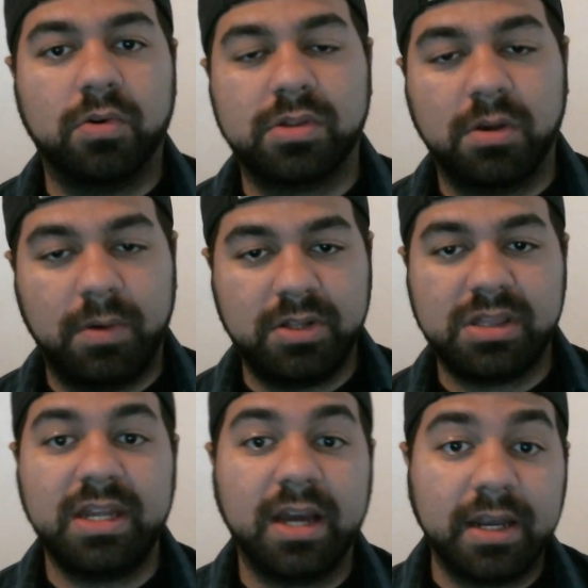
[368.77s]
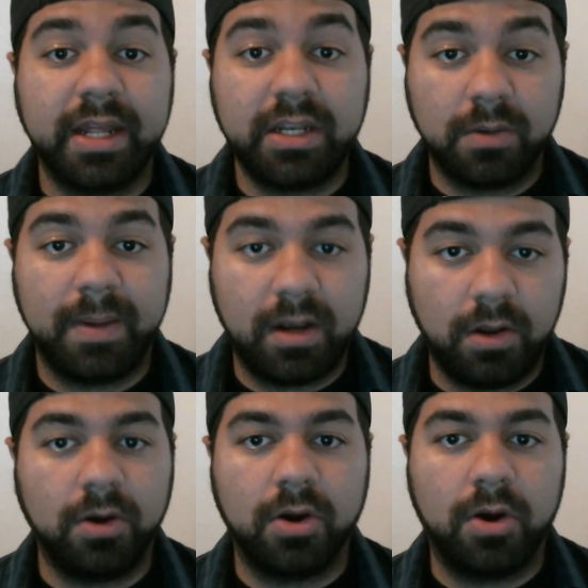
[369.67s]
So when you see the Undead domain
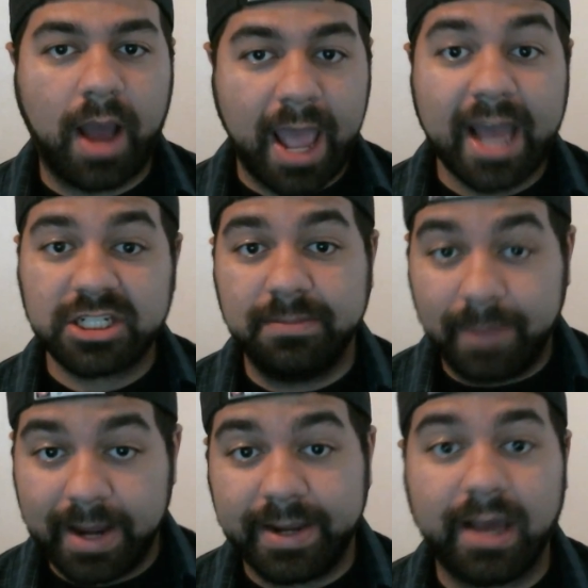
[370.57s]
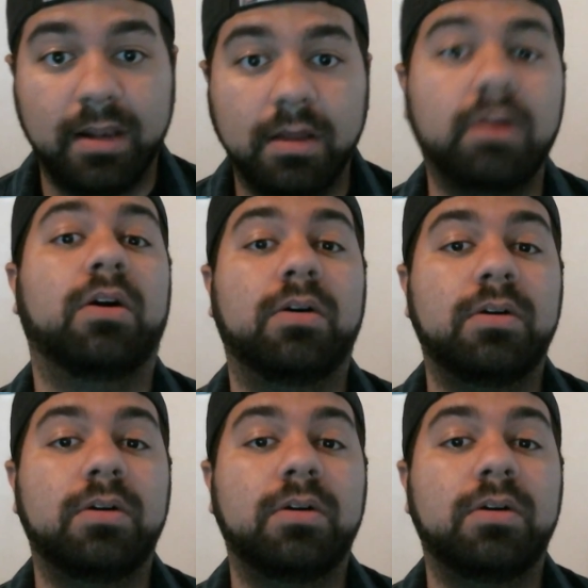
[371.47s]
logo, I actually made that logo.